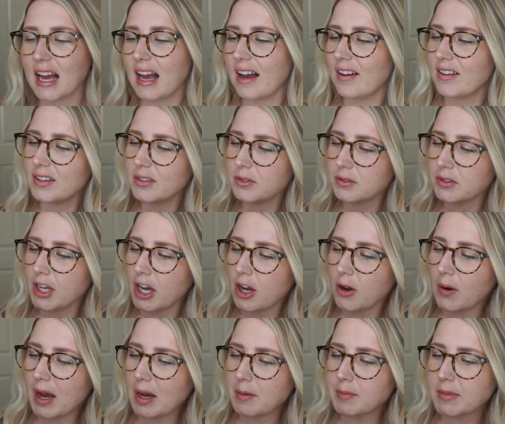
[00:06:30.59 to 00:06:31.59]
I don't
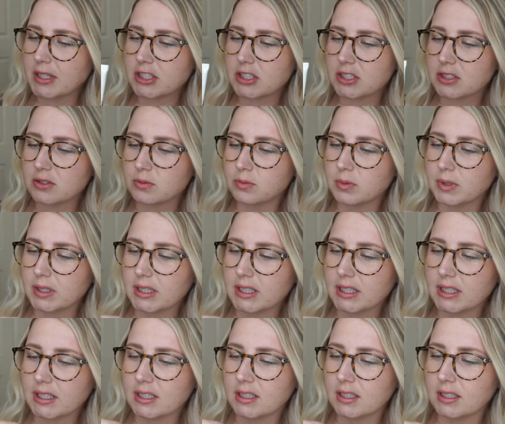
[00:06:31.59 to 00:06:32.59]
know how much is
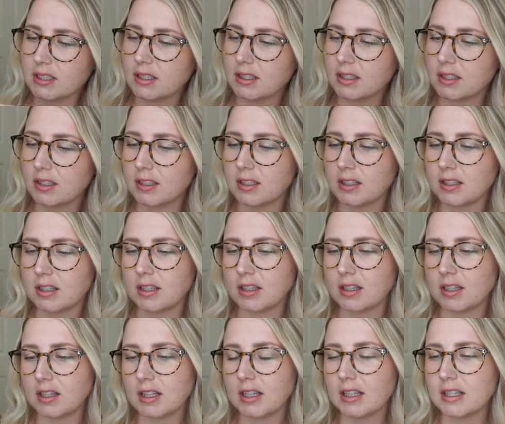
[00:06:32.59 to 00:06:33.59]
really
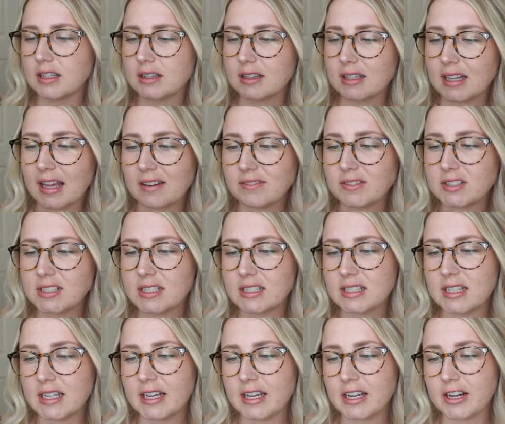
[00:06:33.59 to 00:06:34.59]
left in
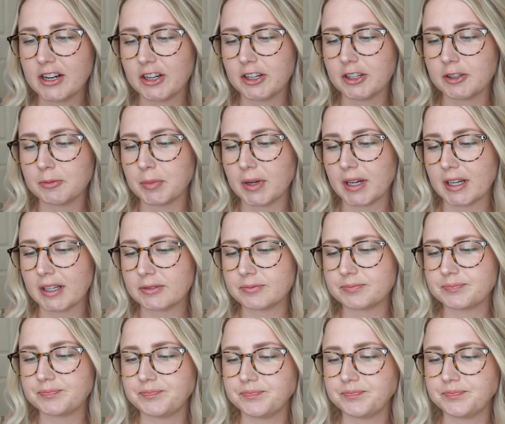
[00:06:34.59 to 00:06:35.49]
here, but